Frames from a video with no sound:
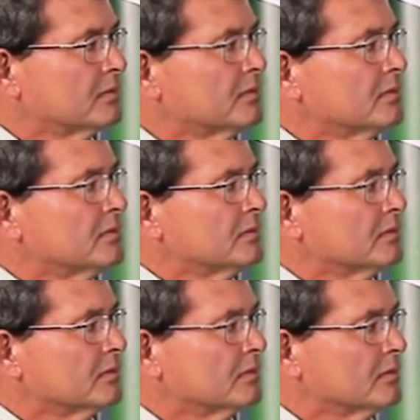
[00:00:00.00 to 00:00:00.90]

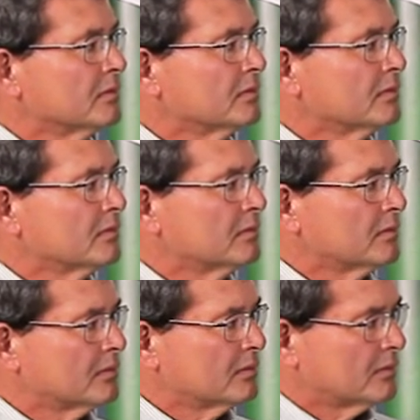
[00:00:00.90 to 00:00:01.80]

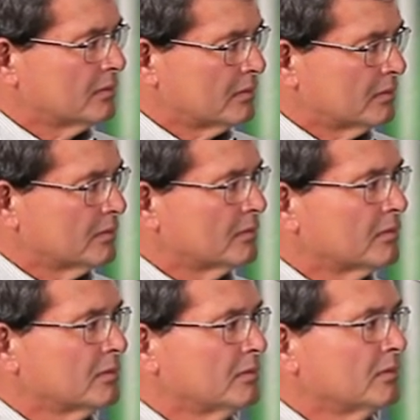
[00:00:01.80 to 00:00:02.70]

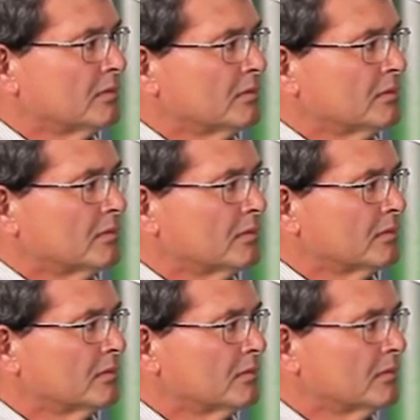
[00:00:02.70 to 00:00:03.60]

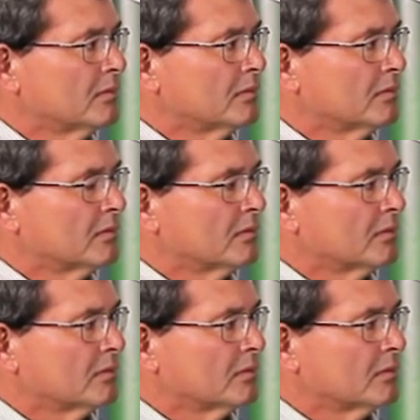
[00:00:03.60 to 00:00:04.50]

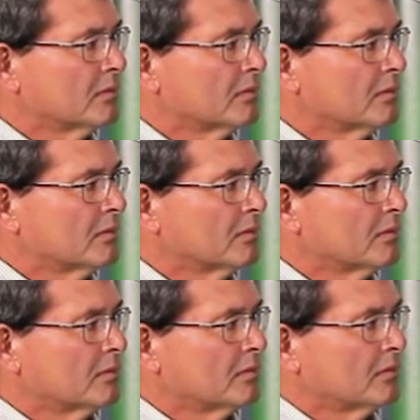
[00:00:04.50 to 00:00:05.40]

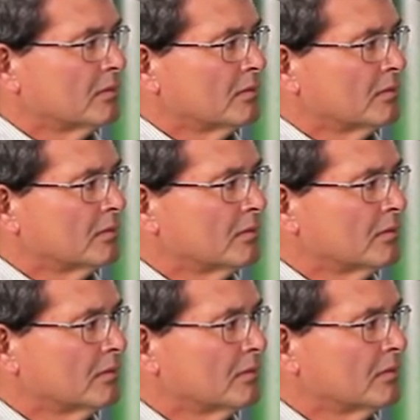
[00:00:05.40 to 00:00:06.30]

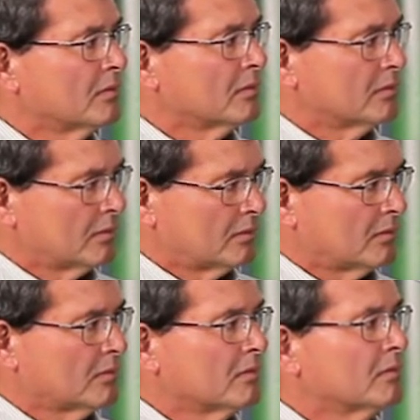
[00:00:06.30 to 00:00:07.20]

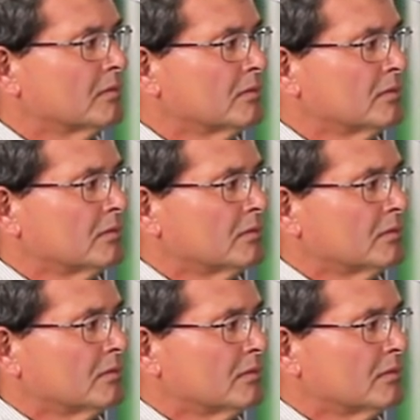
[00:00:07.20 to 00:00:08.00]
The person shown says nothing.